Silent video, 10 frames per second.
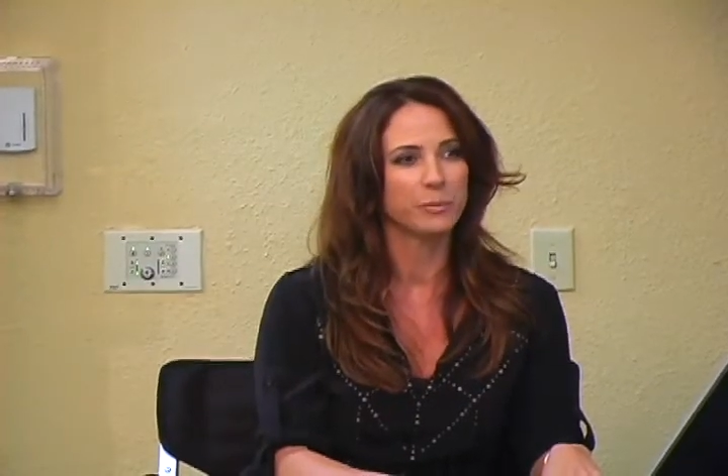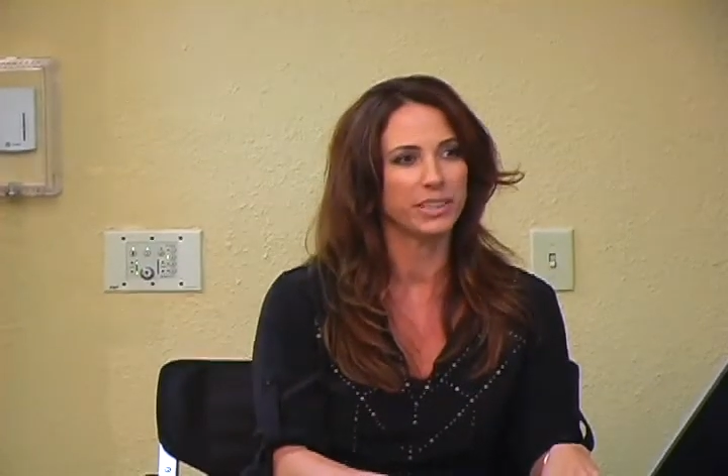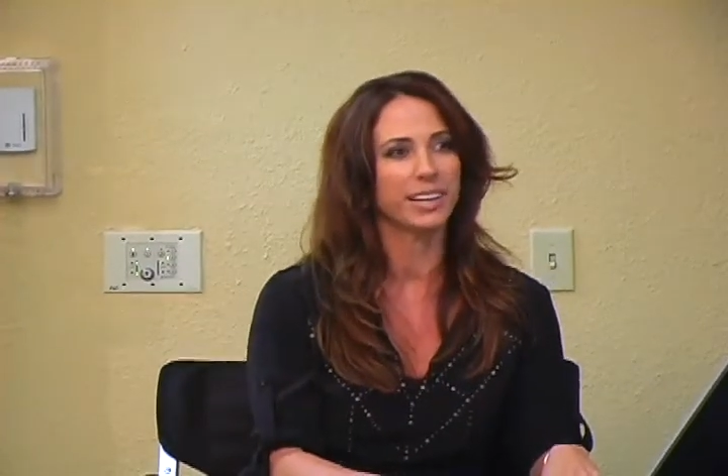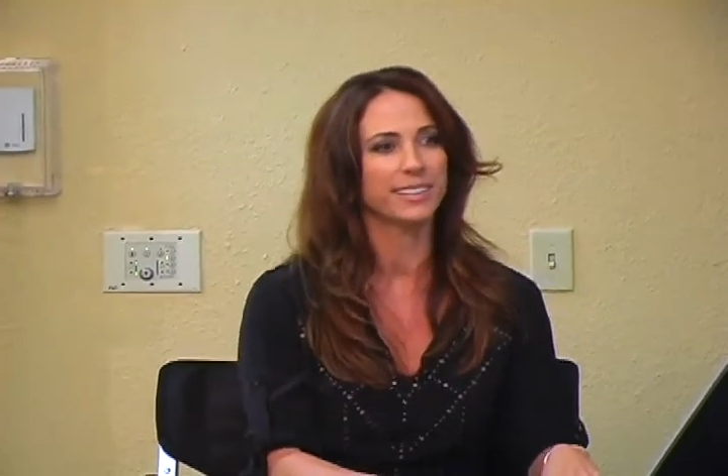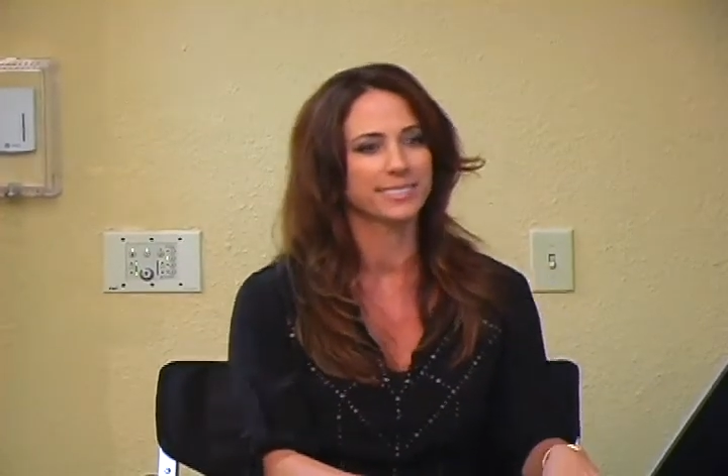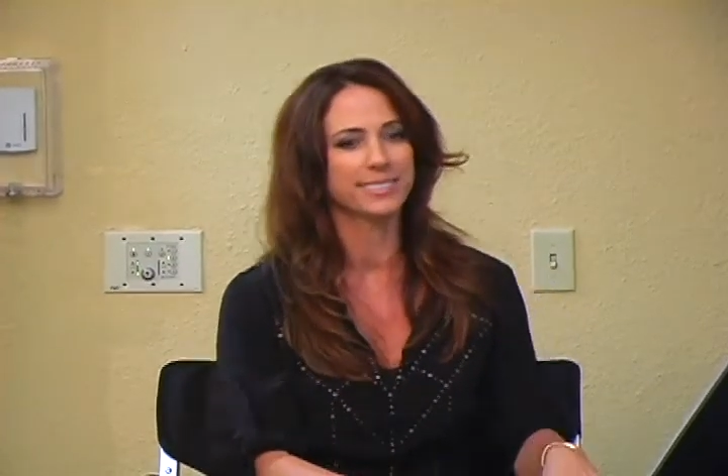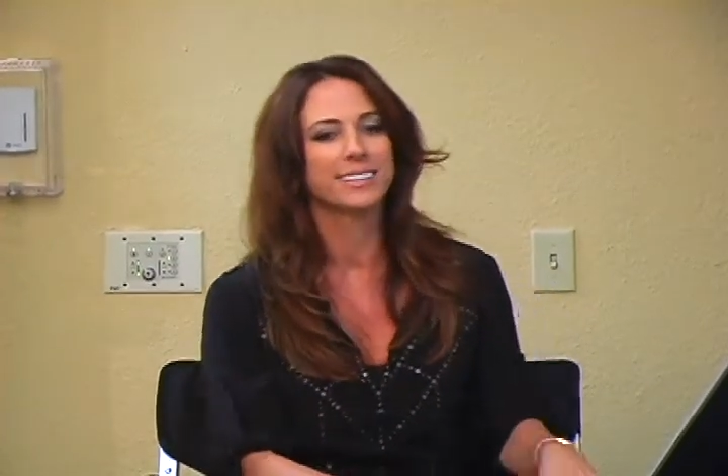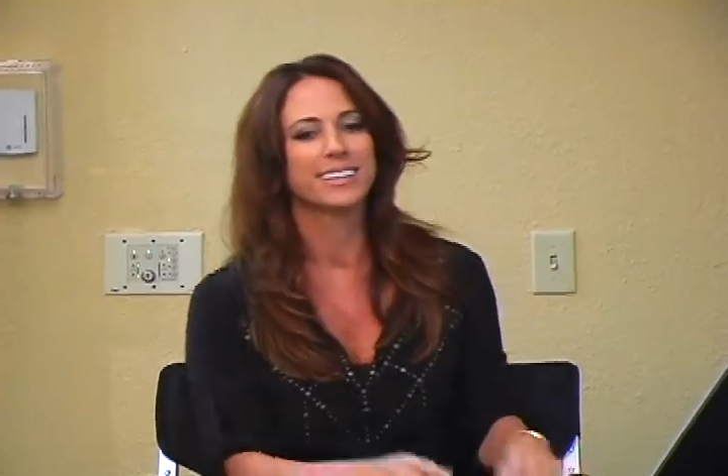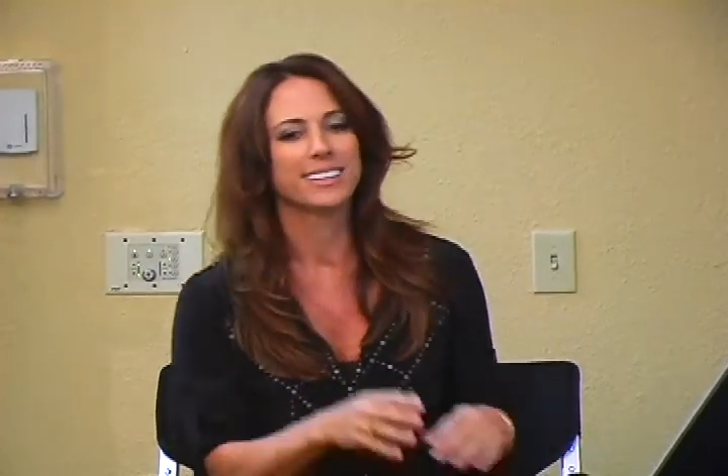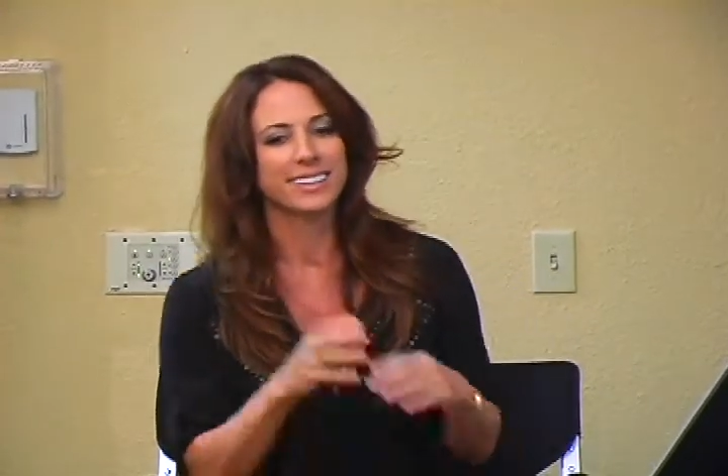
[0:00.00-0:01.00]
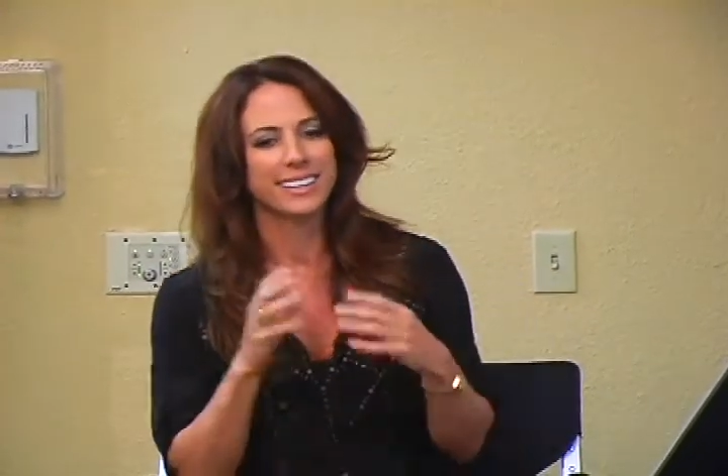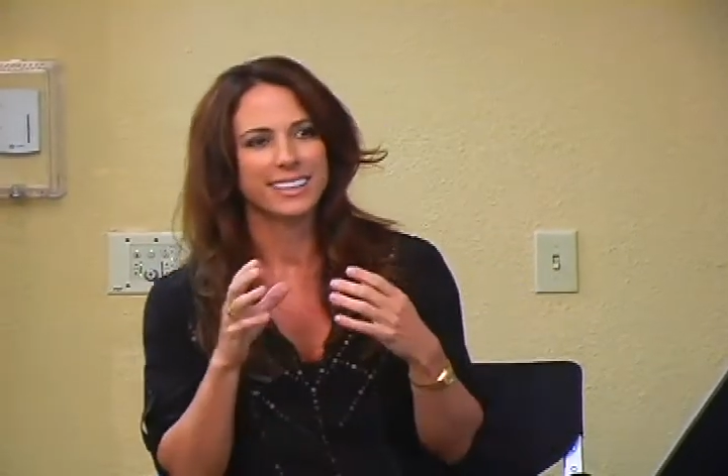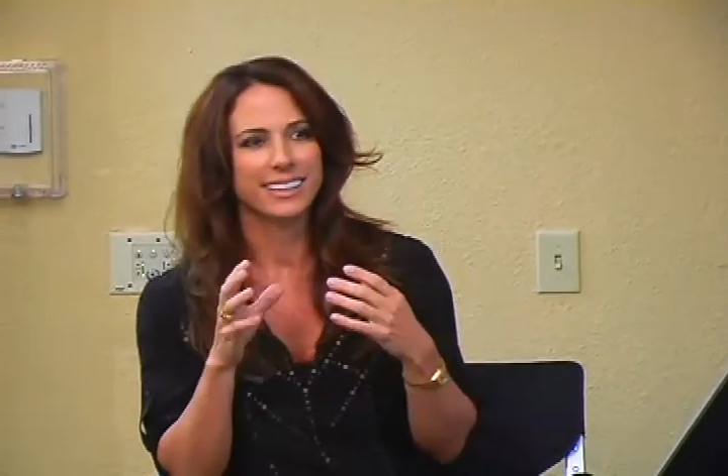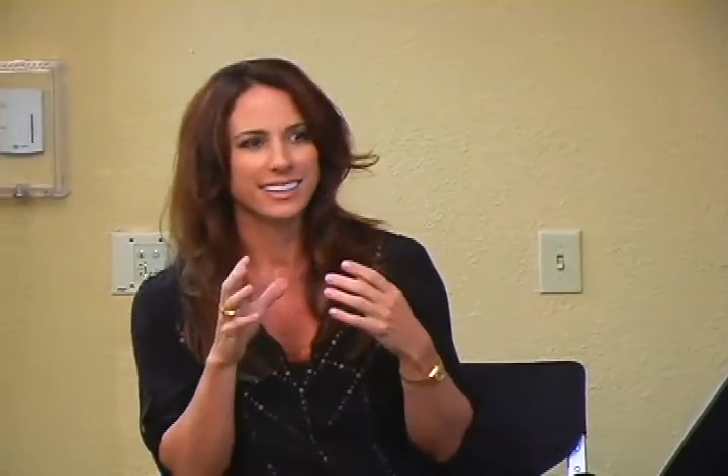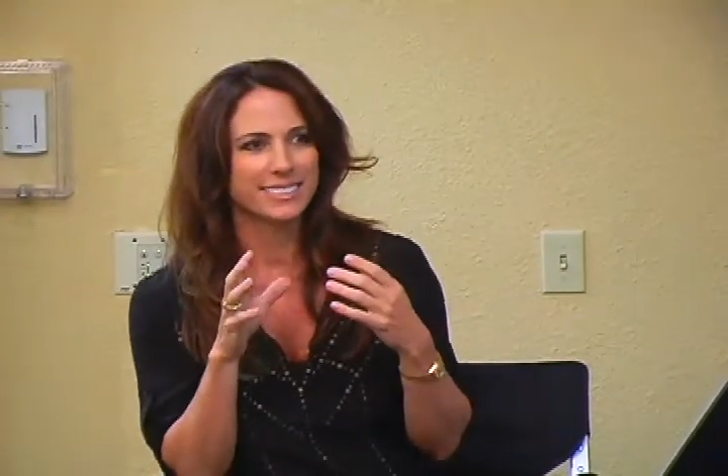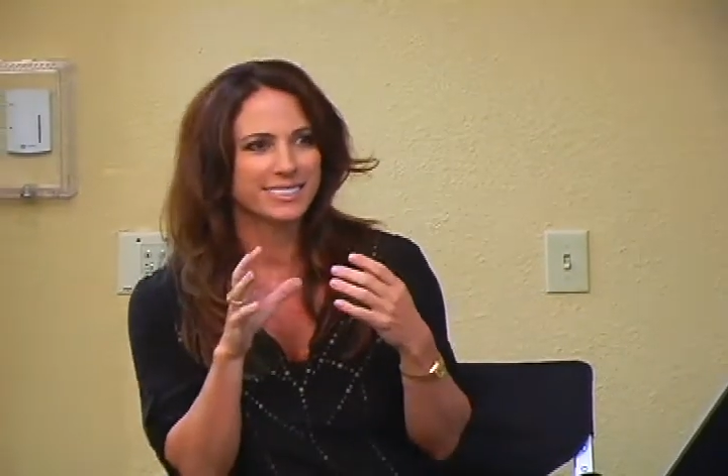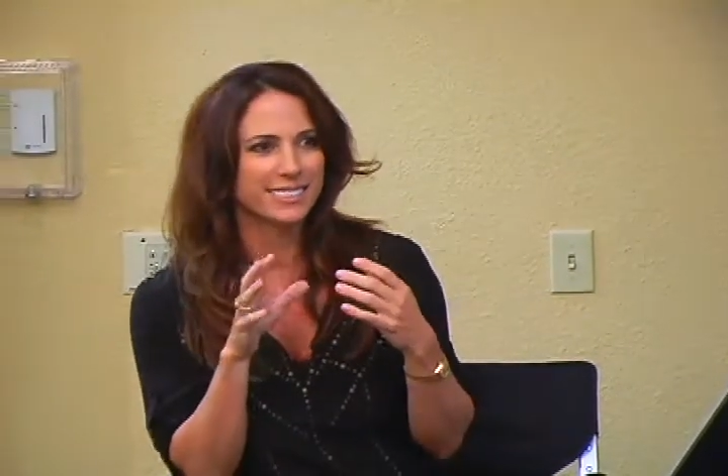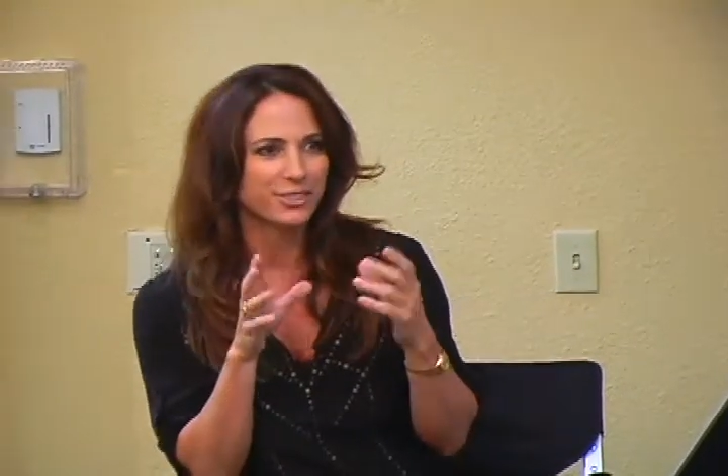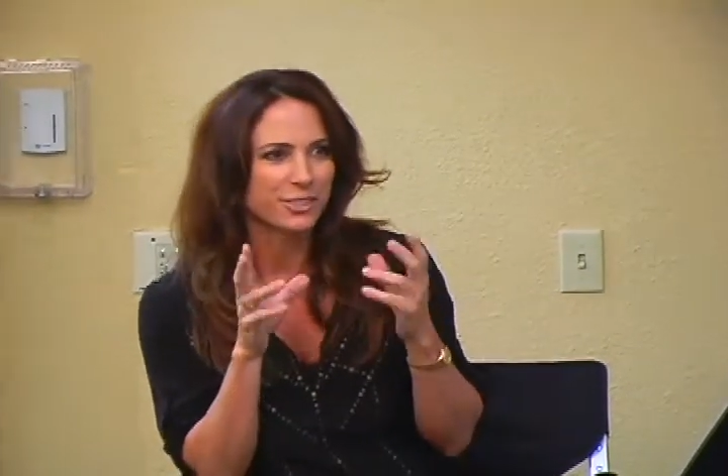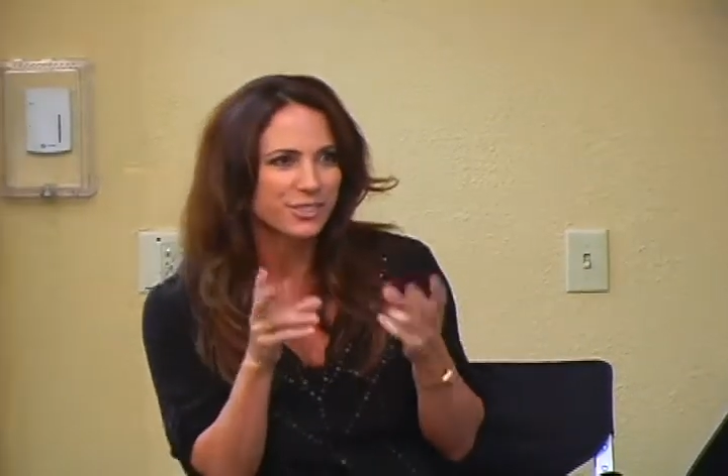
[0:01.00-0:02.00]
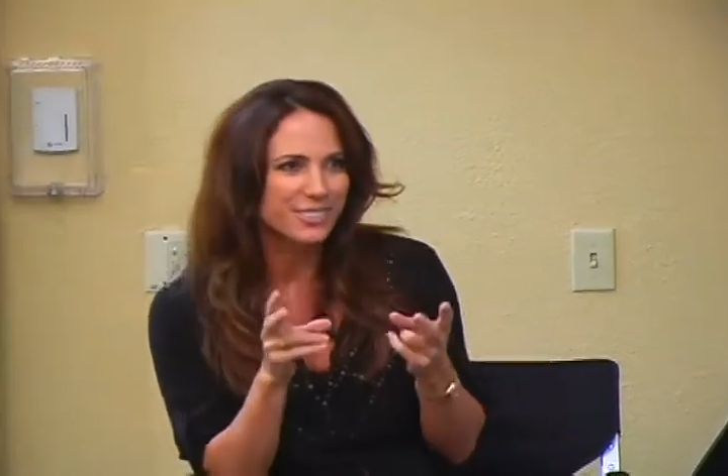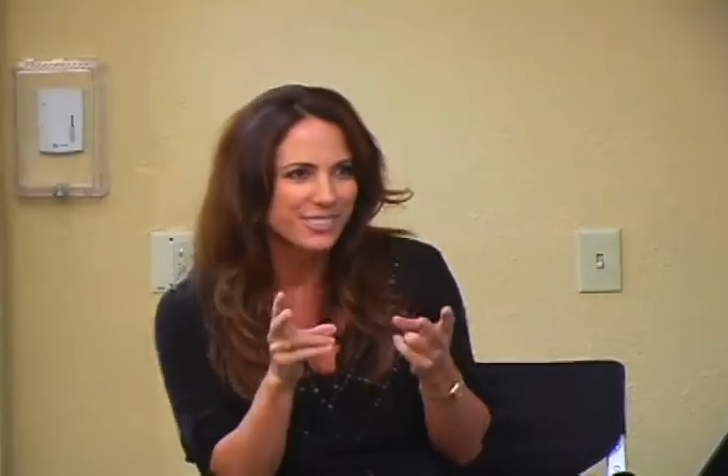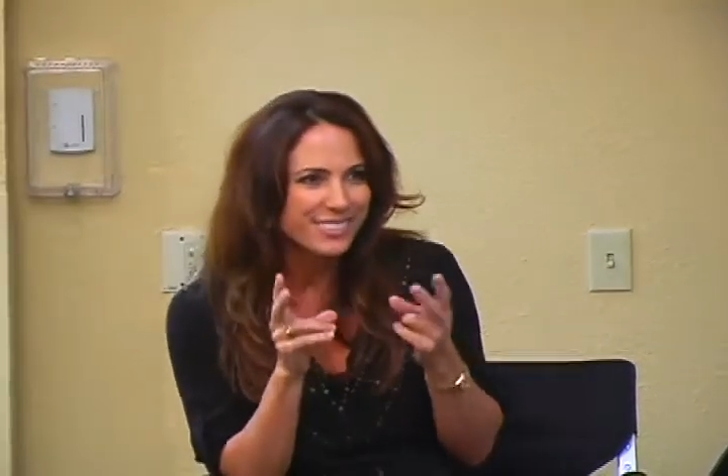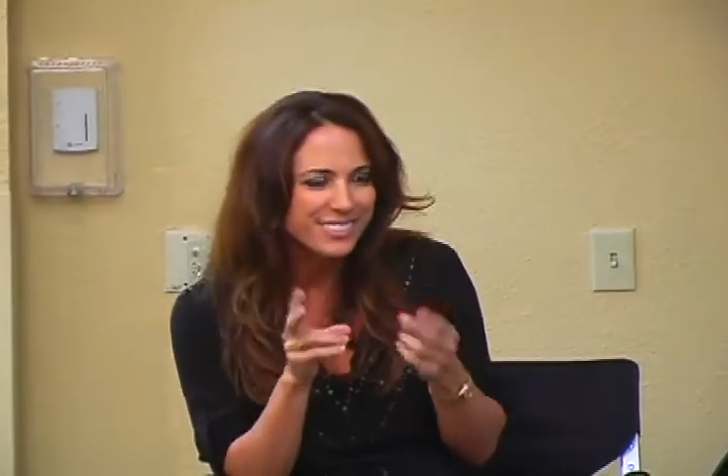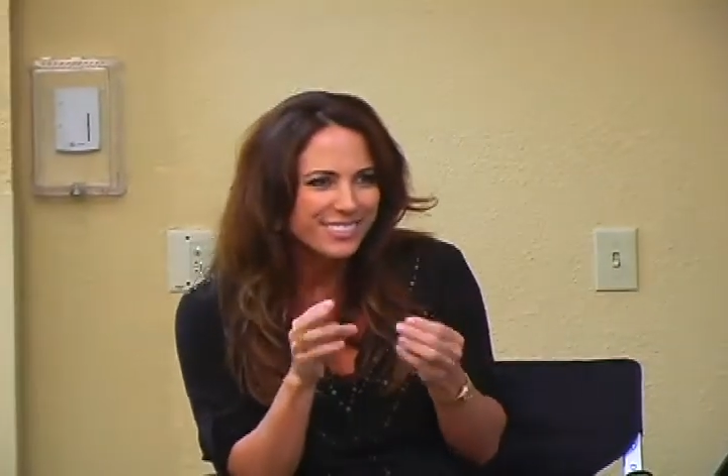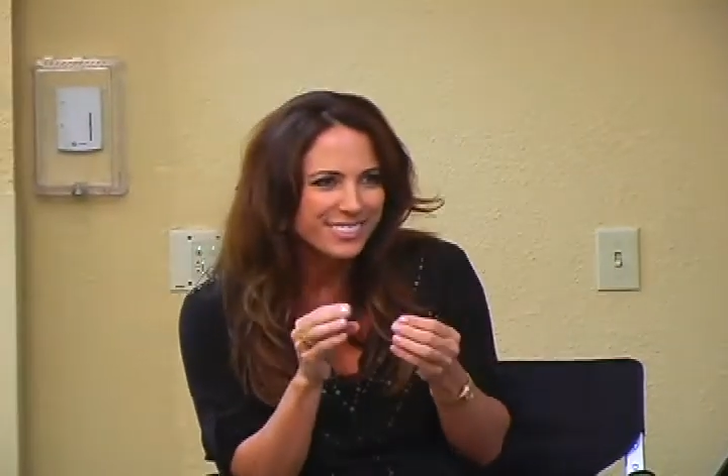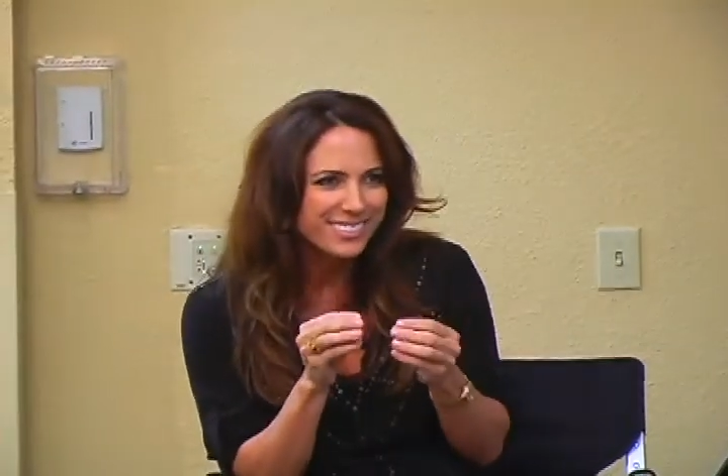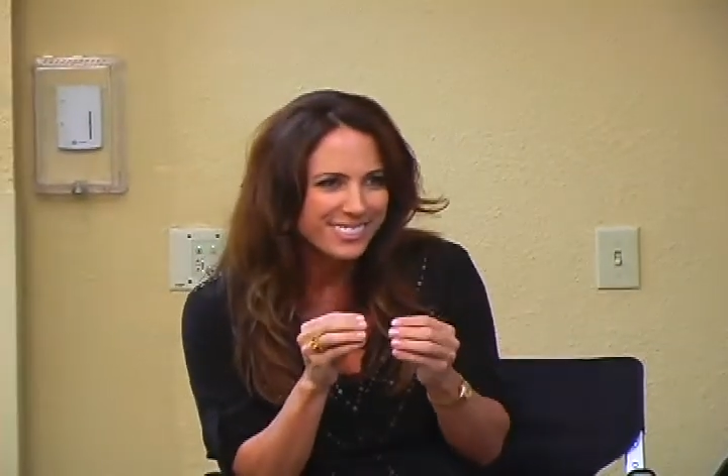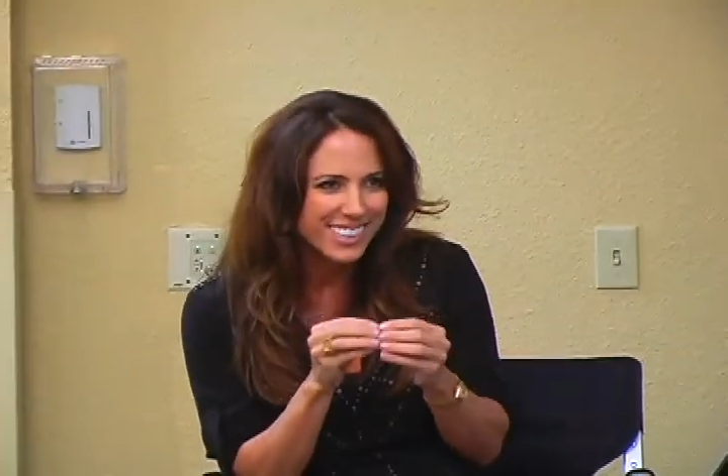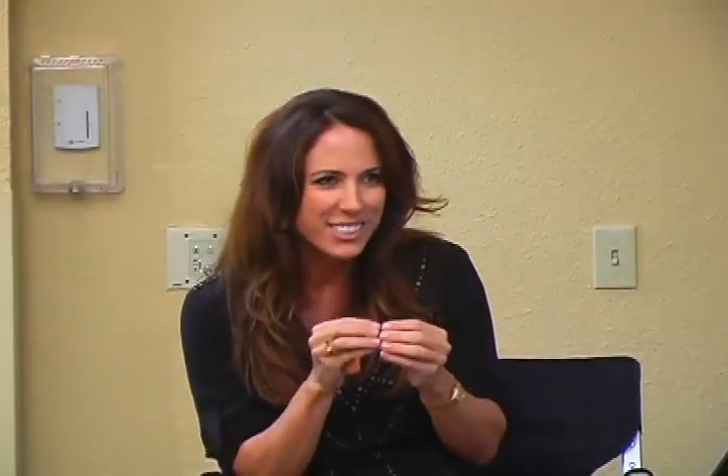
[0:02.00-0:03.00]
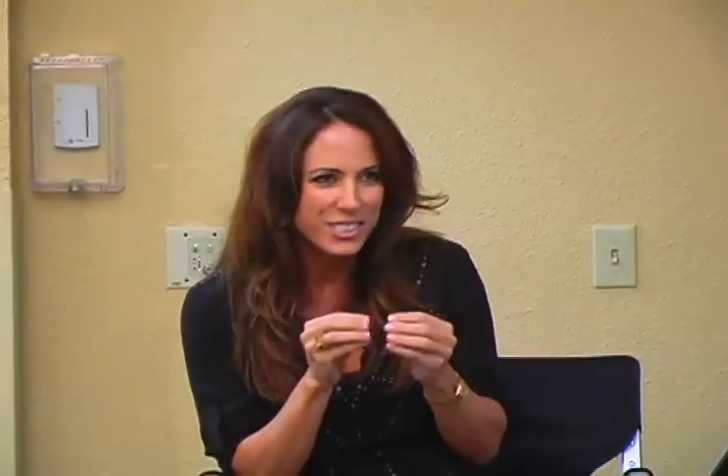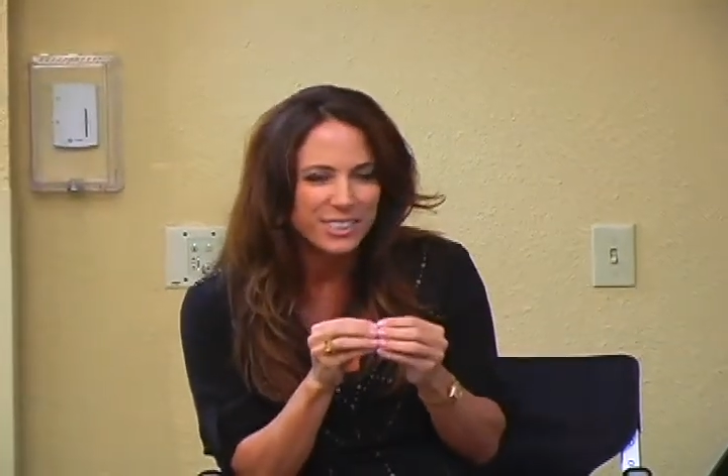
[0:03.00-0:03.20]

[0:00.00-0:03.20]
Because each